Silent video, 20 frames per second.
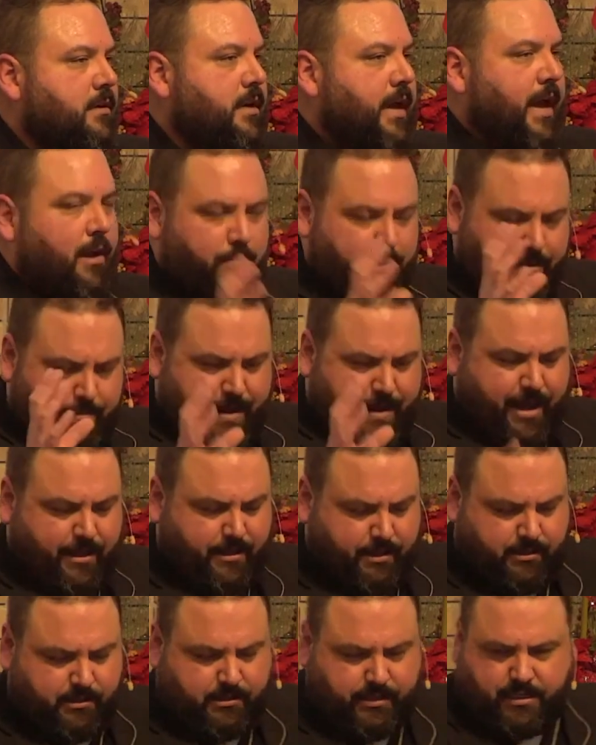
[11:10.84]
And when
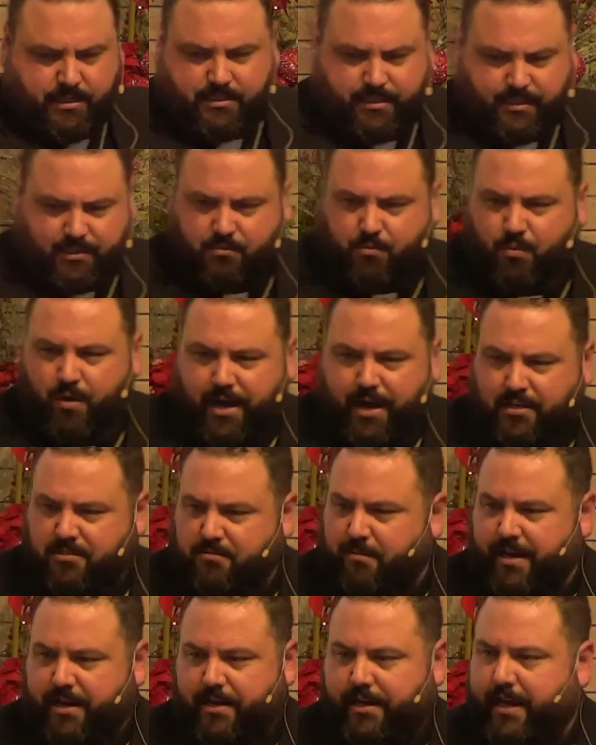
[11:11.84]
Matthew says these
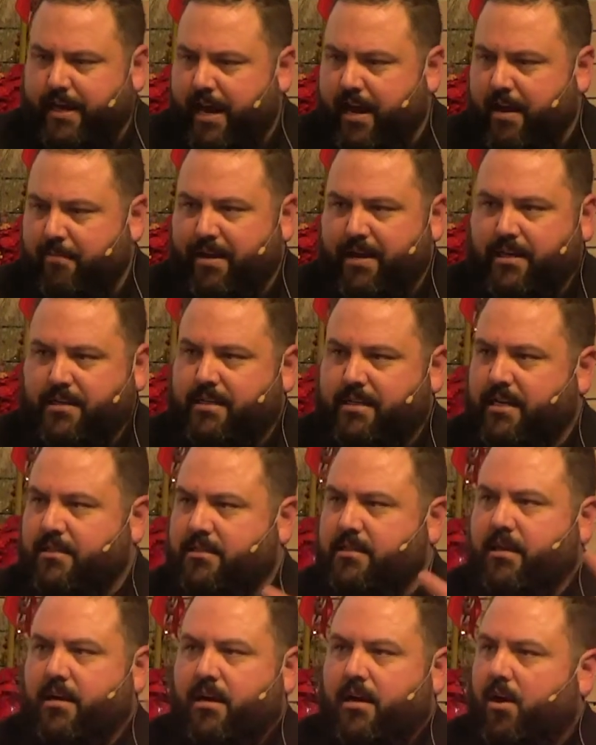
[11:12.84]
wise men came, he
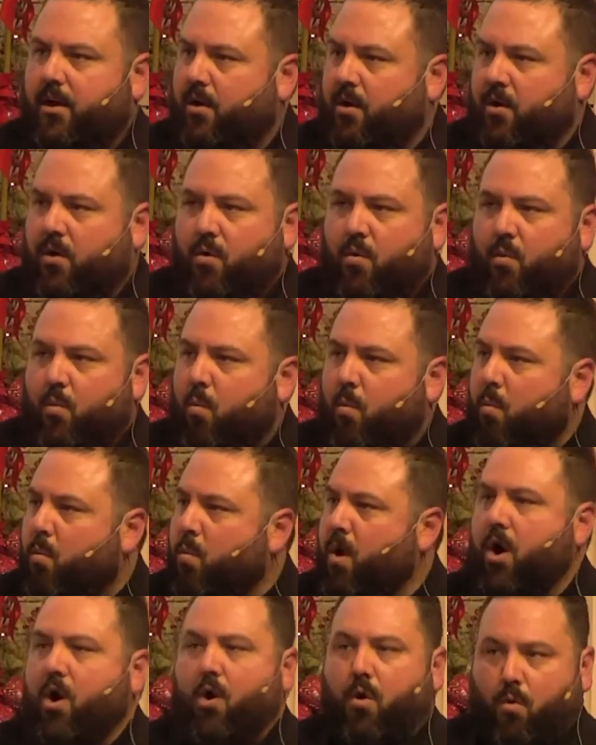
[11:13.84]
says,
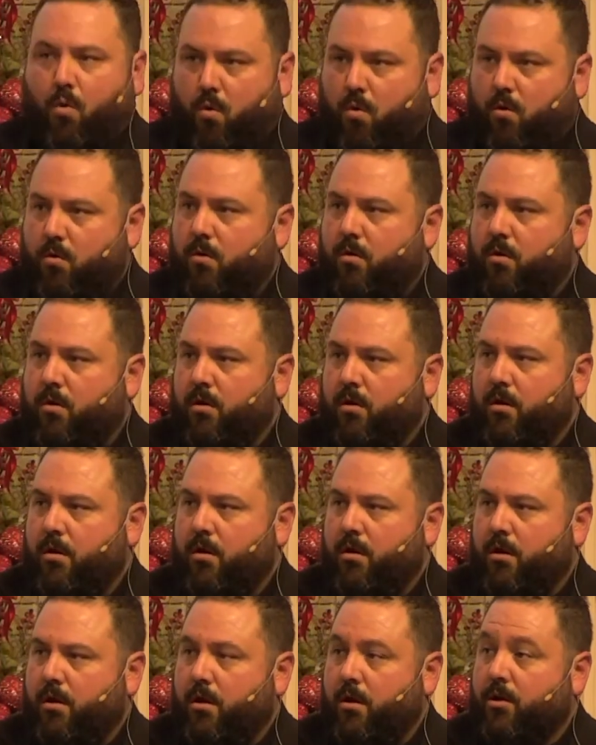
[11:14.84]
Whoa,
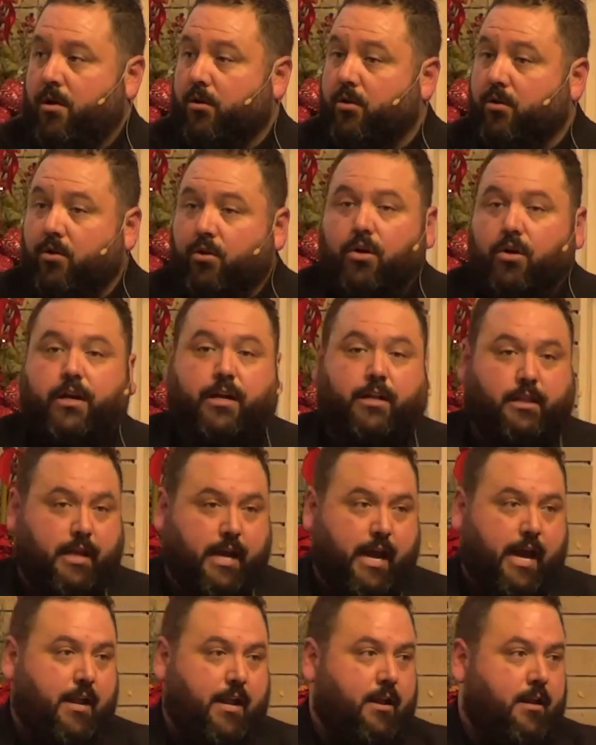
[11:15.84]
look at
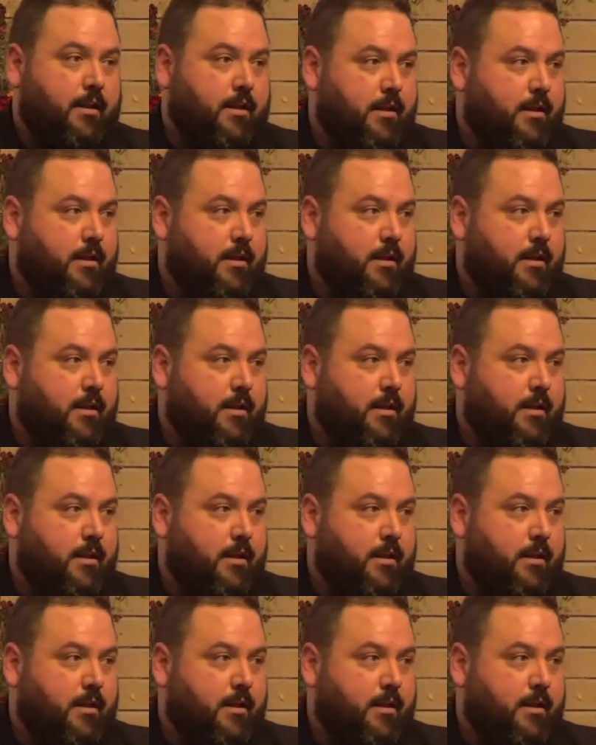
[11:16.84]
that.